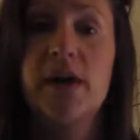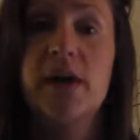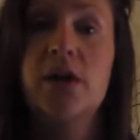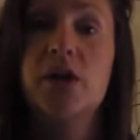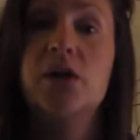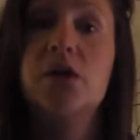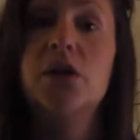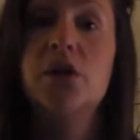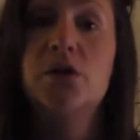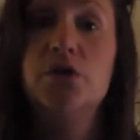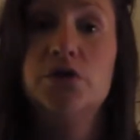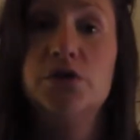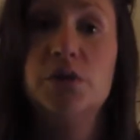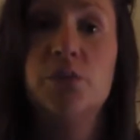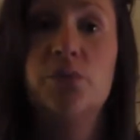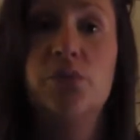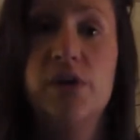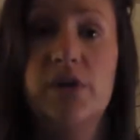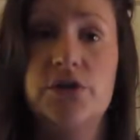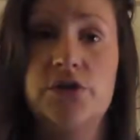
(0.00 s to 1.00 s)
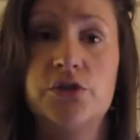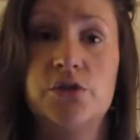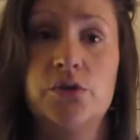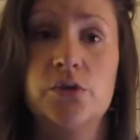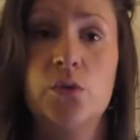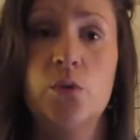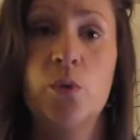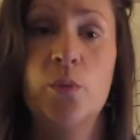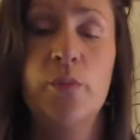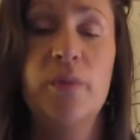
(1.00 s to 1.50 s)
occlusion pressure,
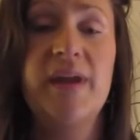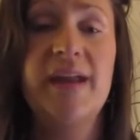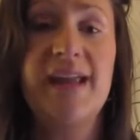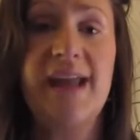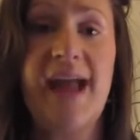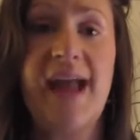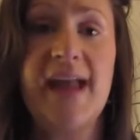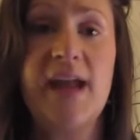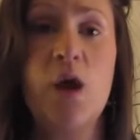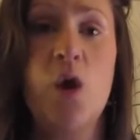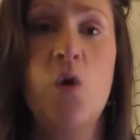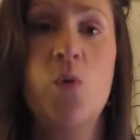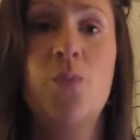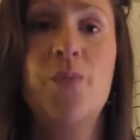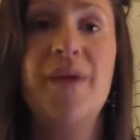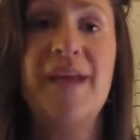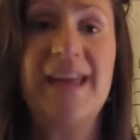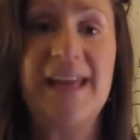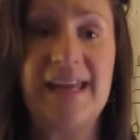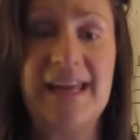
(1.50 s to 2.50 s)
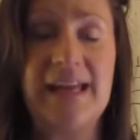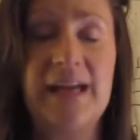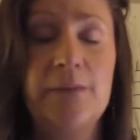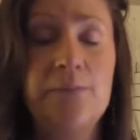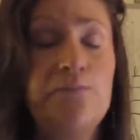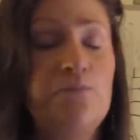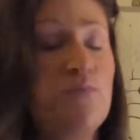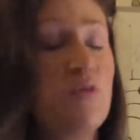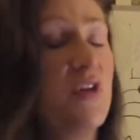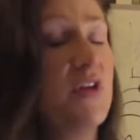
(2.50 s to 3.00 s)
or PAOP.
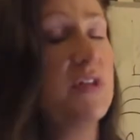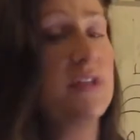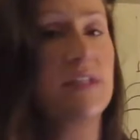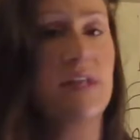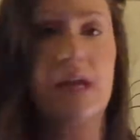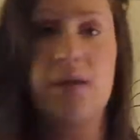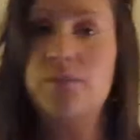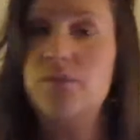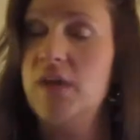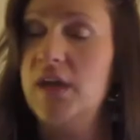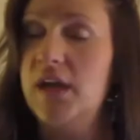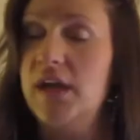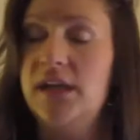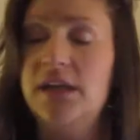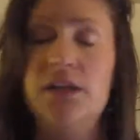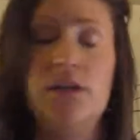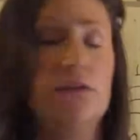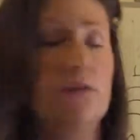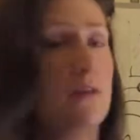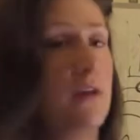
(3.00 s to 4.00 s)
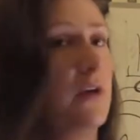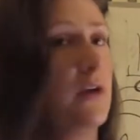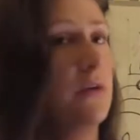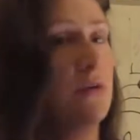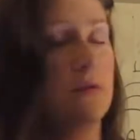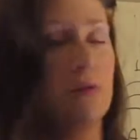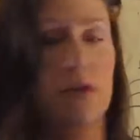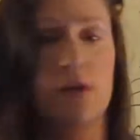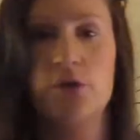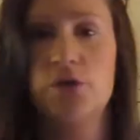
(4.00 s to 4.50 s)
Same thing, they're
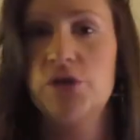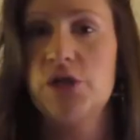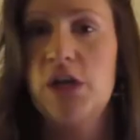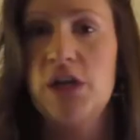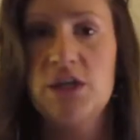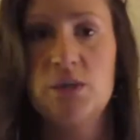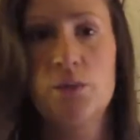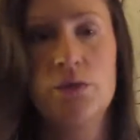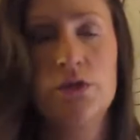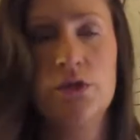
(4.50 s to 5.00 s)
interchangeable